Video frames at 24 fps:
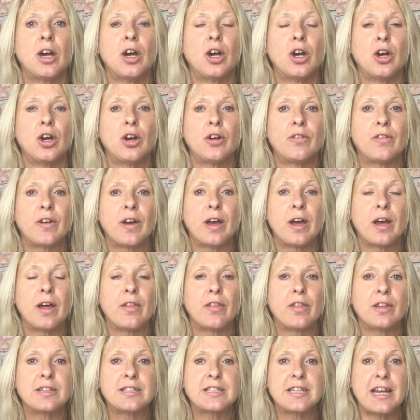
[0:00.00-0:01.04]
over
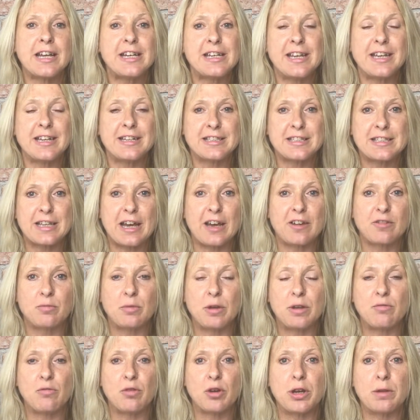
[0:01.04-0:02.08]
the 10 years that I've
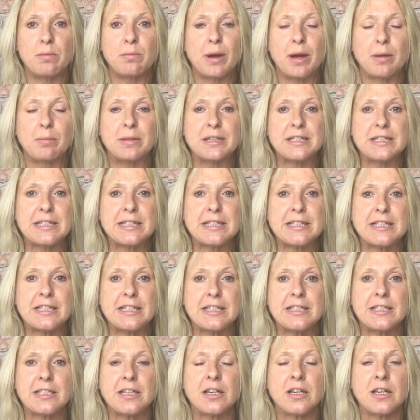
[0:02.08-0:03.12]
been running my
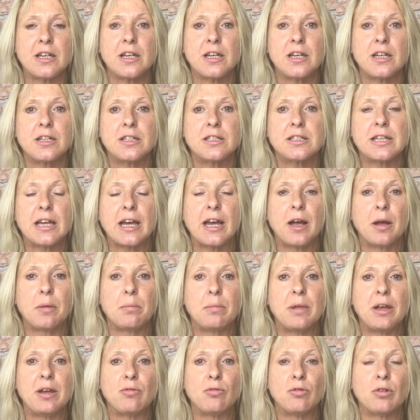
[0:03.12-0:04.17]
businesses to help
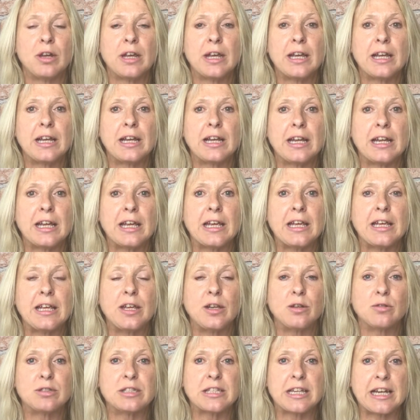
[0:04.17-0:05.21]
me really
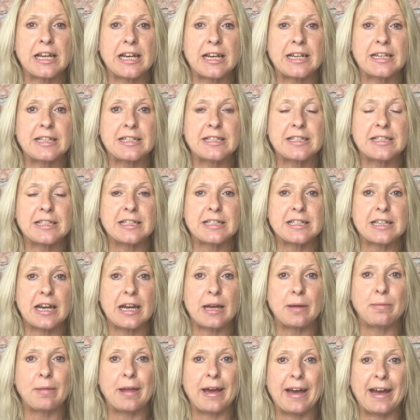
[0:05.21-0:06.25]
utilise the
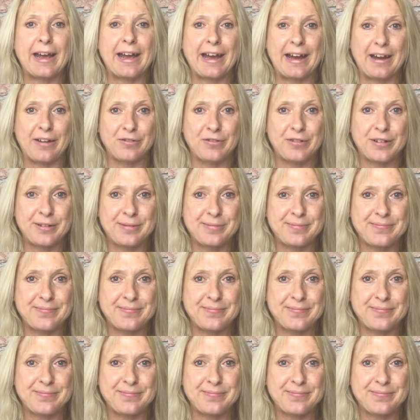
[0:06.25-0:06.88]
time that I have.